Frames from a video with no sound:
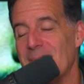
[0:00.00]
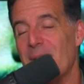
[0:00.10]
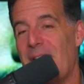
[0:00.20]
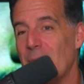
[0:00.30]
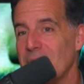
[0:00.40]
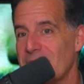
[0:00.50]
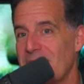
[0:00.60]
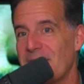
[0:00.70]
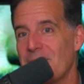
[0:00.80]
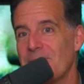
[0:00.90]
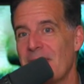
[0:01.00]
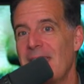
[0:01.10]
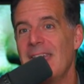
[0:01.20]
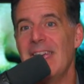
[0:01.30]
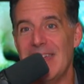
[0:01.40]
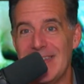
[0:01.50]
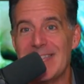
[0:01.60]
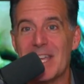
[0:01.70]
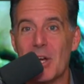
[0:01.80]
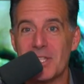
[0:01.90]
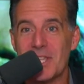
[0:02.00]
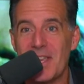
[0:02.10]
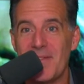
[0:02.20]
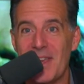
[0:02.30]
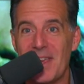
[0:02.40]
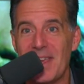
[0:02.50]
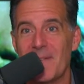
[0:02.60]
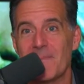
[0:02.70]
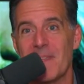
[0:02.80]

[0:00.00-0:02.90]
But I will tell you, anything on TV,